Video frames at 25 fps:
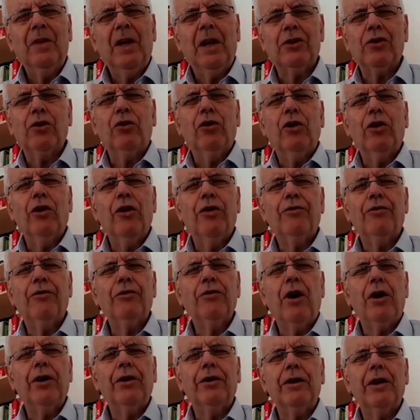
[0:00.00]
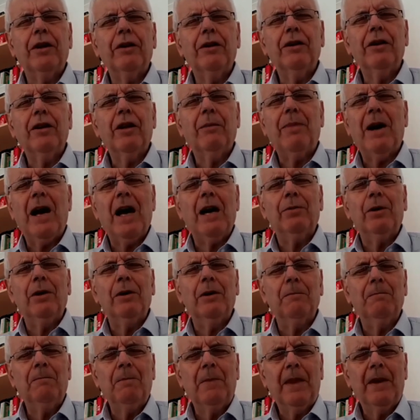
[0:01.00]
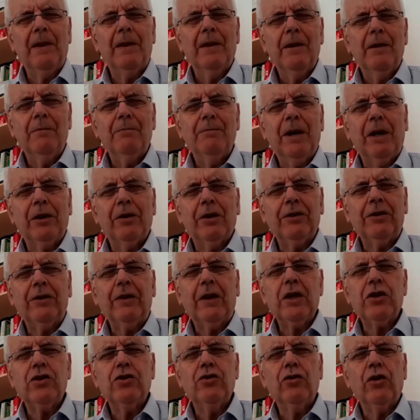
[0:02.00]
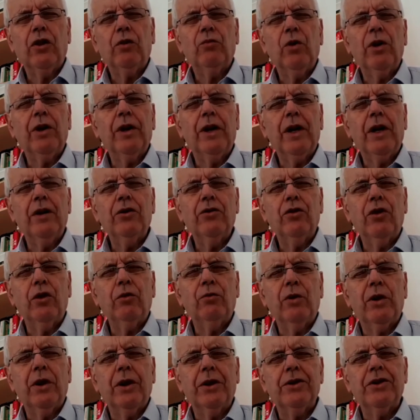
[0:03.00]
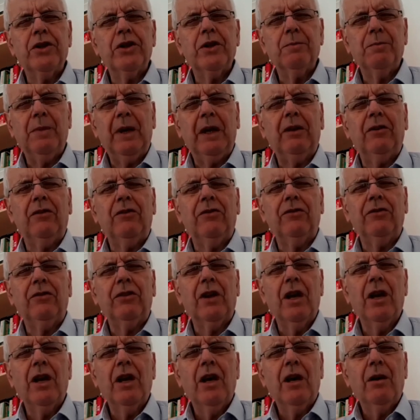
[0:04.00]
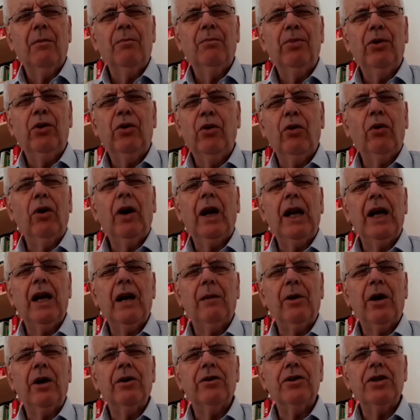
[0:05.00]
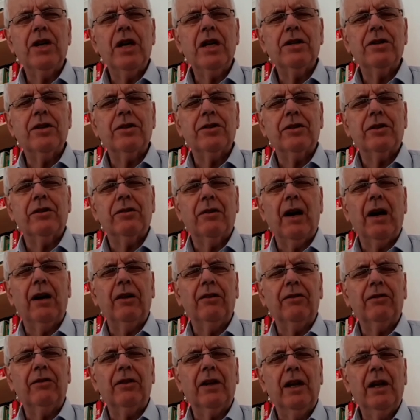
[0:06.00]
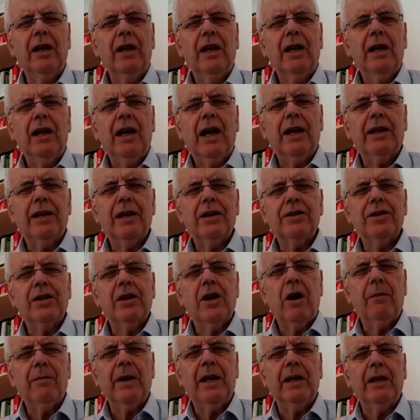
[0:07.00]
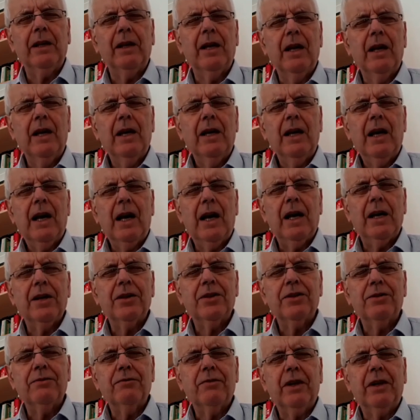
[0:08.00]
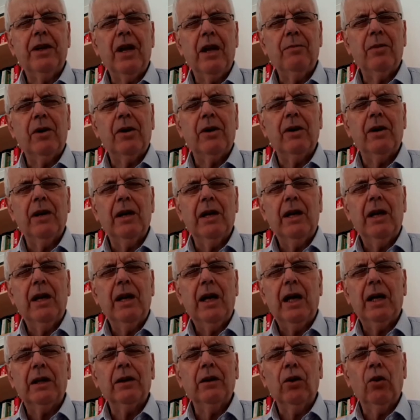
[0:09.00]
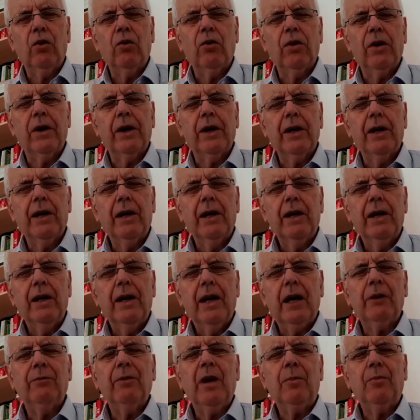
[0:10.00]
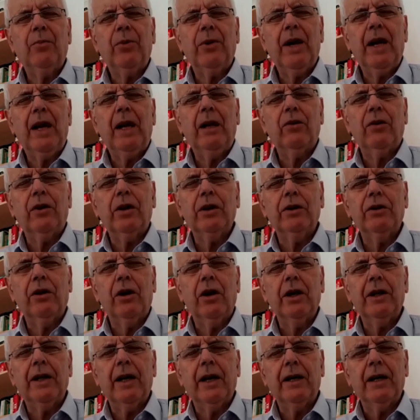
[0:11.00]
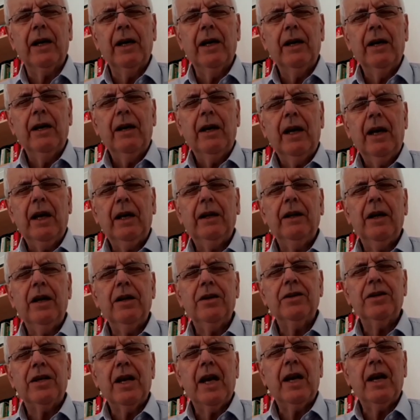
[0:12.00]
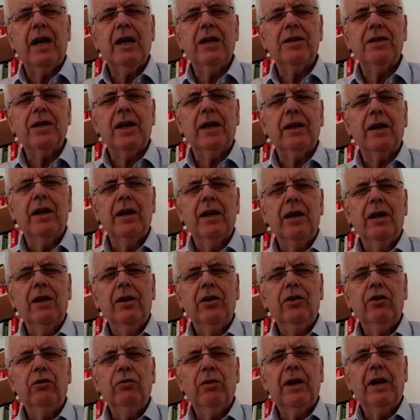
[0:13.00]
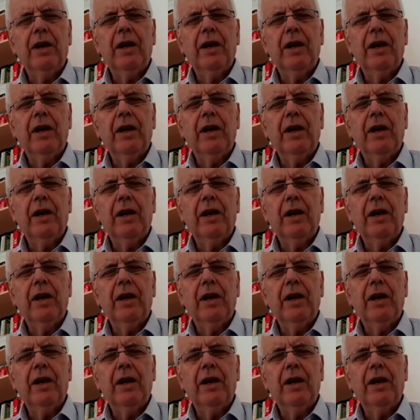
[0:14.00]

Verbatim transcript: It's all throughout the Bible because it is your word and your word speaks purely about Jesus Christ and his coming as Redeemer and Lord. And we pray, Lord God, that in these days that you